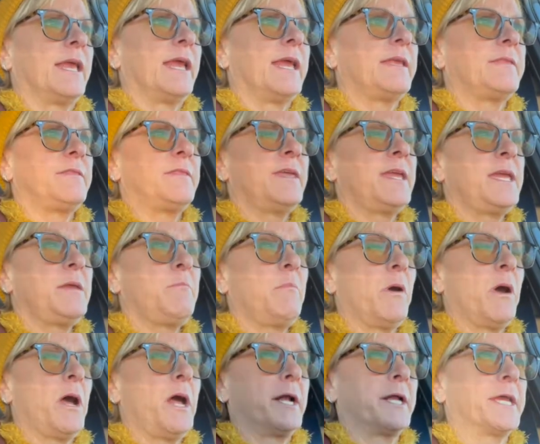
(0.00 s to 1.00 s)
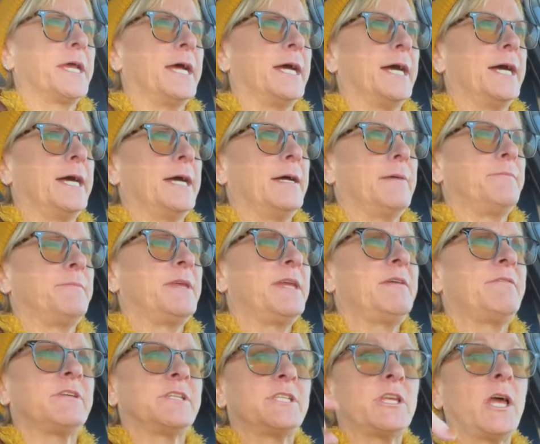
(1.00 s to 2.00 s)
And they bought they
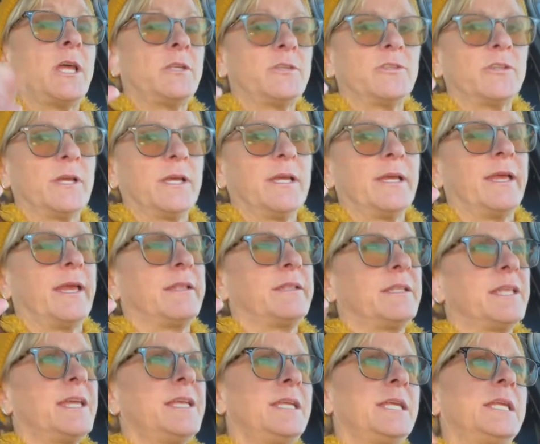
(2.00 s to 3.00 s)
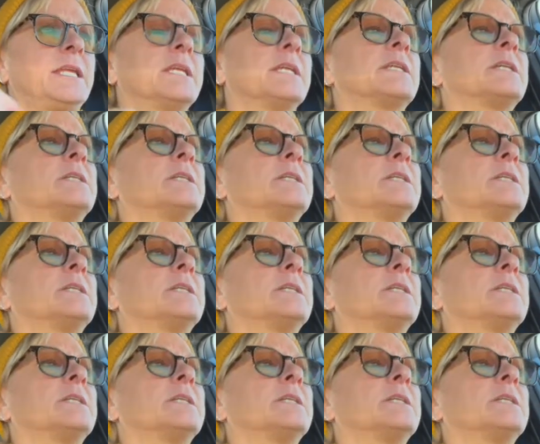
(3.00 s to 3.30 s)
have a Tundra, and they needed a